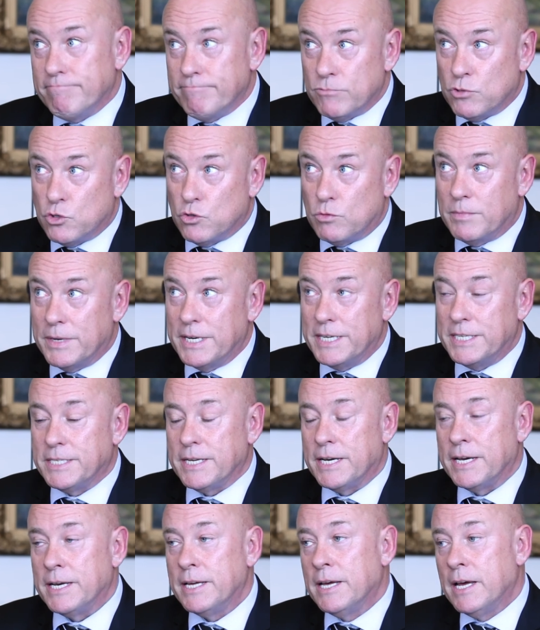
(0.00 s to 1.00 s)
some may
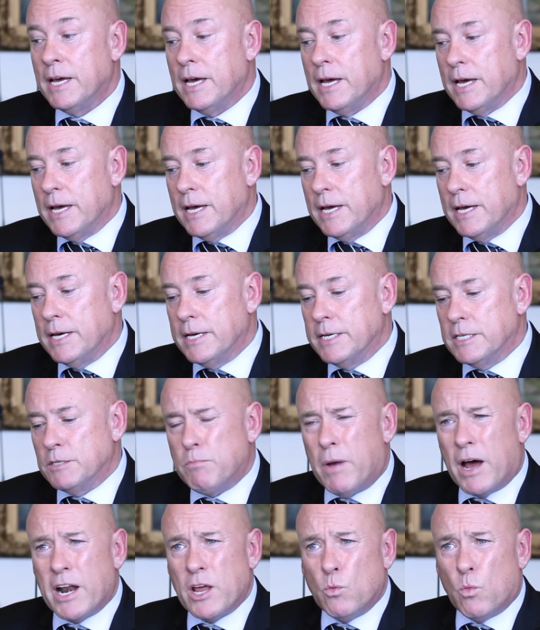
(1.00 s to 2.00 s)
say, is
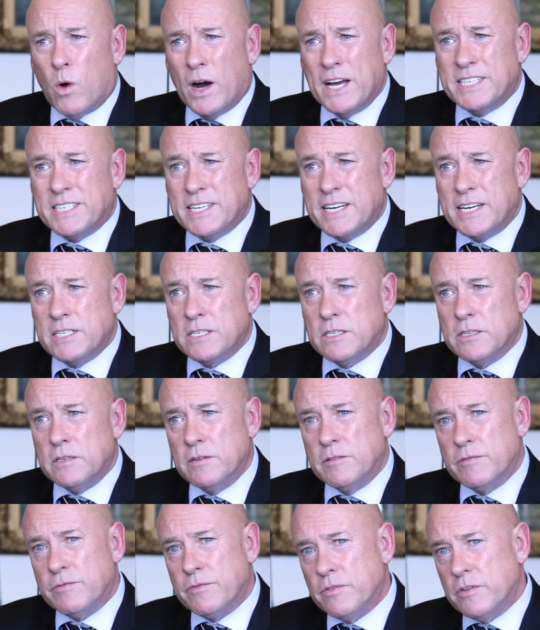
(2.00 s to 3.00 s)
Barry Whitehead
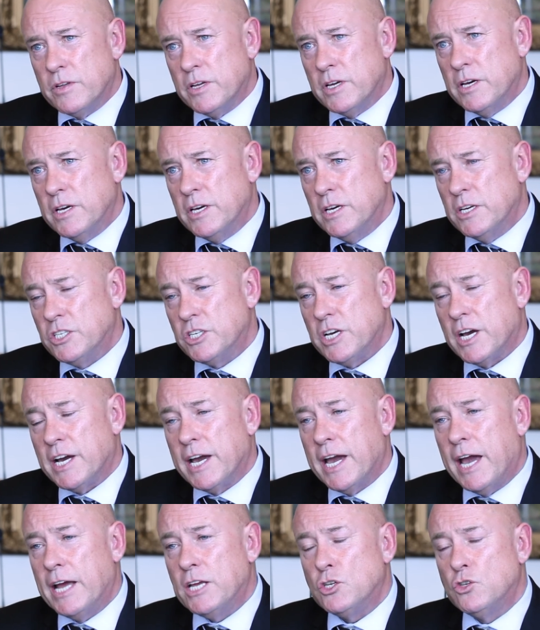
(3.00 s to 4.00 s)
of the
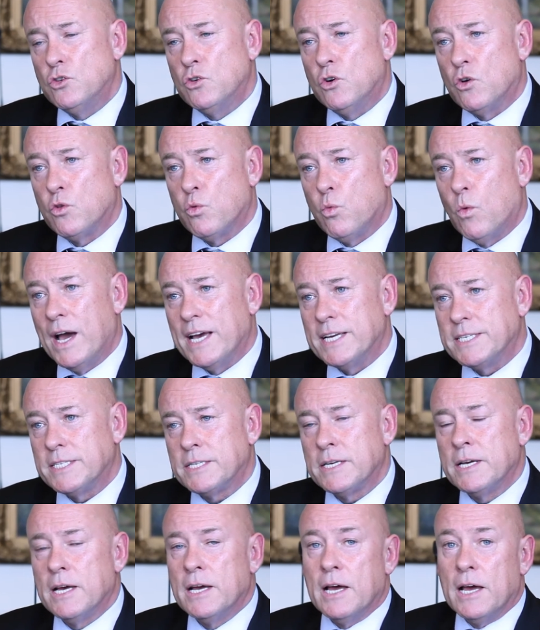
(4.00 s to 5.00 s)
CIEH
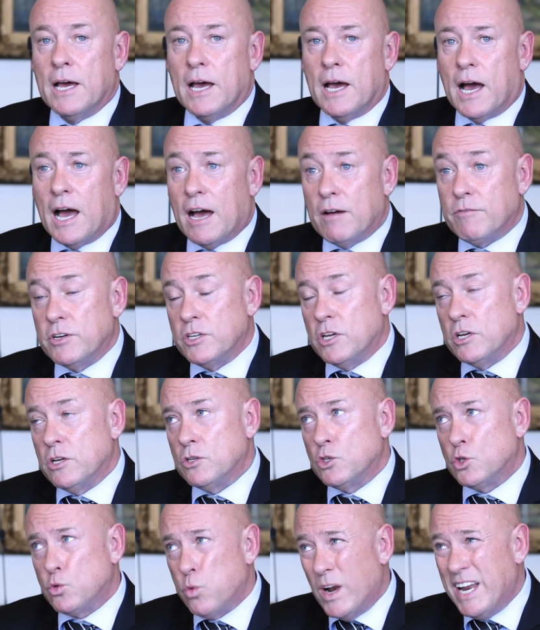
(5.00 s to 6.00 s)
Northwest have
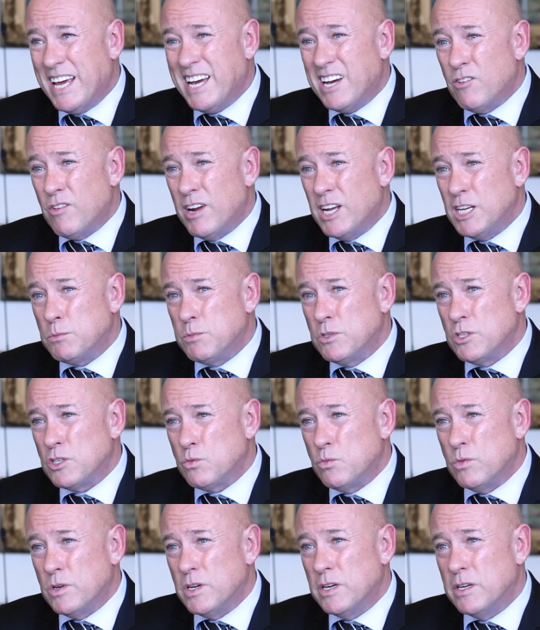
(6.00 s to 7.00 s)
a twinning
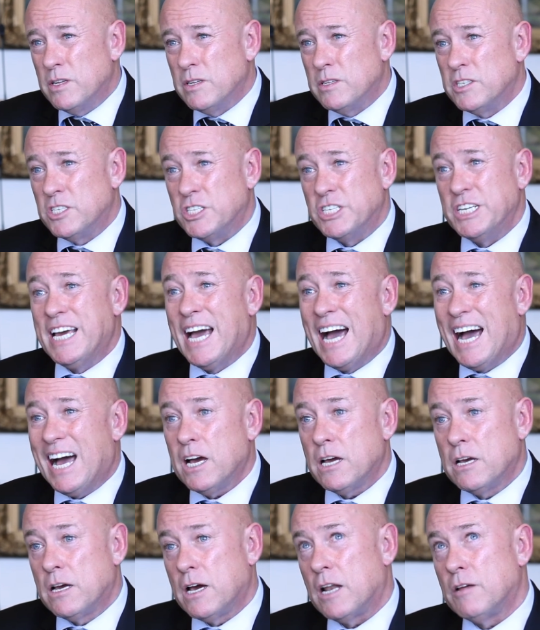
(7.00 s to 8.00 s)
arrangement with CEHA,
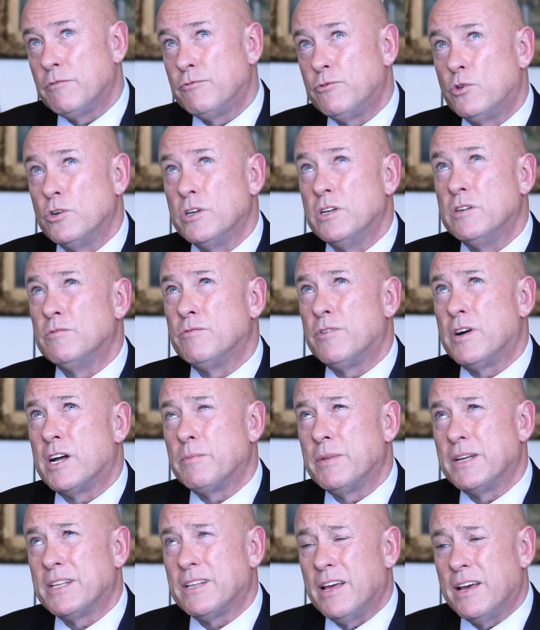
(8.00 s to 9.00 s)
California
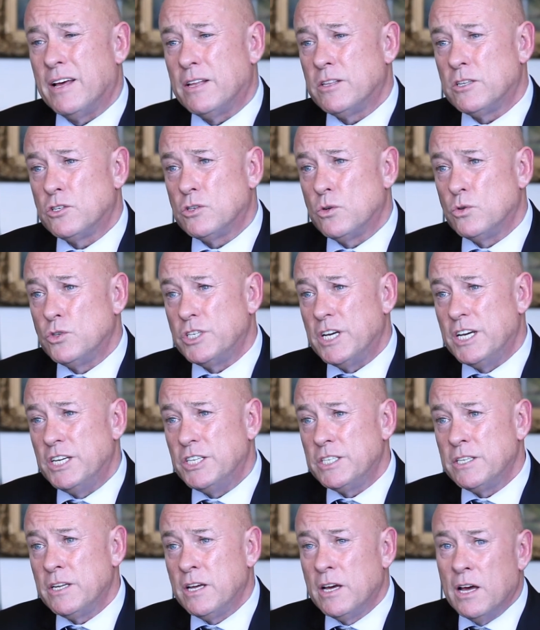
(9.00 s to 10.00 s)
Environmental Health
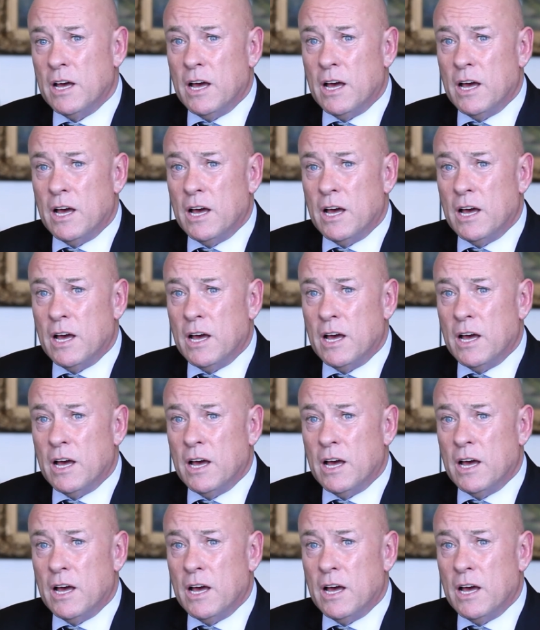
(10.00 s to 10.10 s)
Association,